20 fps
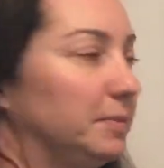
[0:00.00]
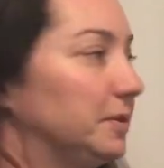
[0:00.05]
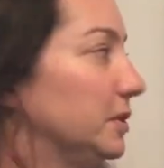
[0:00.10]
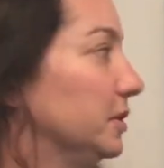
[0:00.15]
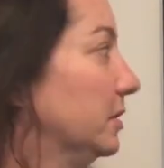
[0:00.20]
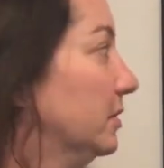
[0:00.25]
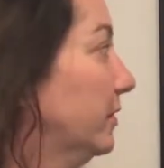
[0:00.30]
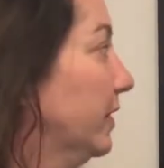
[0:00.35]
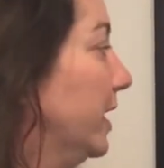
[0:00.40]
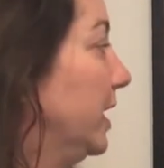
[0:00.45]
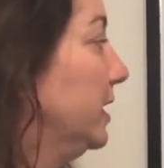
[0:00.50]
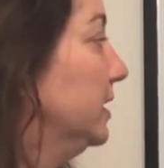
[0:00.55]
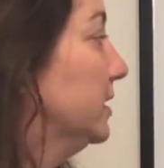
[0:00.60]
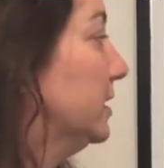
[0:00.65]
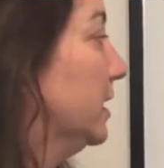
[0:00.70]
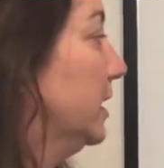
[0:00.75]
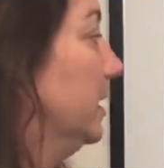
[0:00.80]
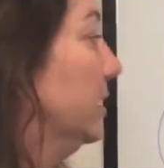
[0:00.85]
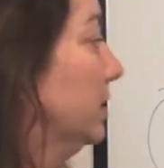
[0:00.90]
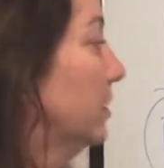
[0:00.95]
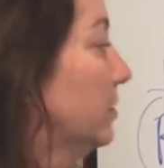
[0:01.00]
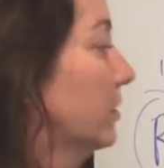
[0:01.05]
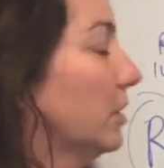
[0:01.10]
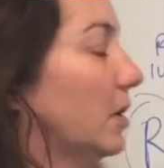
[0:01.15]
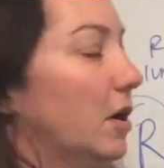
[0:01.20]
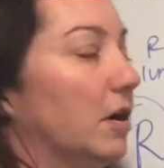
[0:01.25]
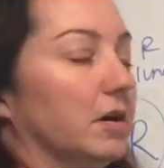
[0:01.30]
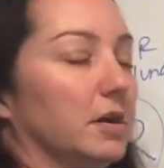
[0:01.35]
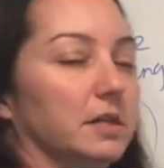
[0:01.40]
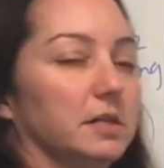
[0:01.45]
to your veins, into the
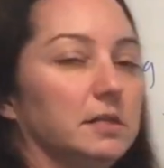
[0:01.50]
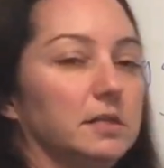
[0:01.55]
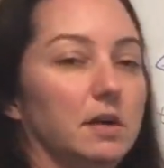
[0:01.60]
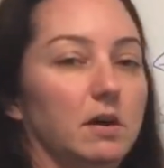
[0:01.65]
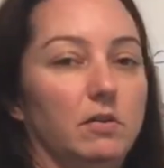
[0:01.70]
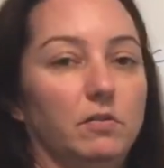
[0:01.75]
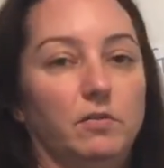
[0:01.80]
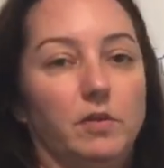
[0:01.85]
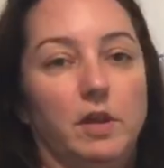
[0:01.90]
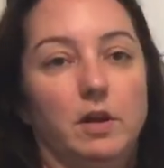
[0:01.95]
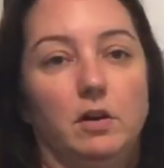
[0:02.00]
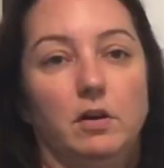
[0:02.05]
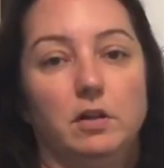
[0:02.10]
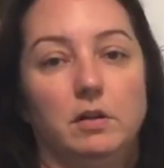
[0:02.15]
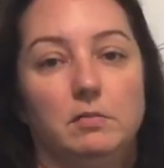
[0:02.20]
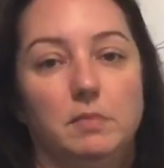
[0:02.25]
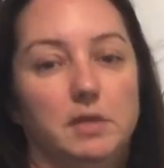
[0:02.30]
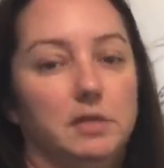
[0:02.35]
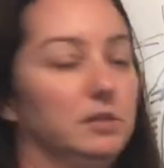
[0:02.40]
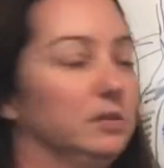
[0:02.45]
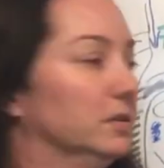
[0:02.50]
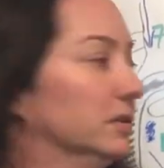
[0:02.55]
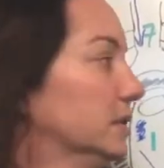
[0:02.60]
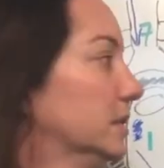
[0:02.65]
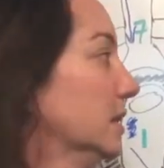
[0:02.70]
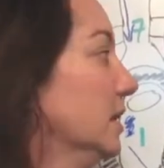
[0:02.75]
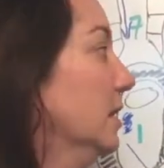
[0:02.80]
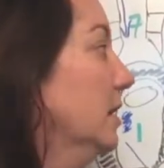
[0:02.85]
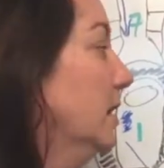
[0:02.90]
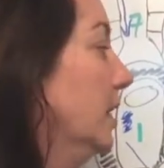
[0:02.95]
heart itself, and all the muscles
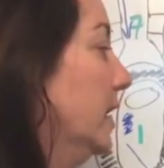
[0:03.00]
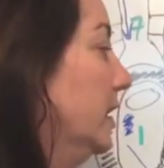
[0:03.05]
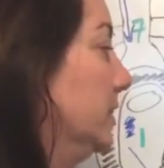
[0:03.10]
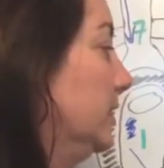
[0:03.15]
and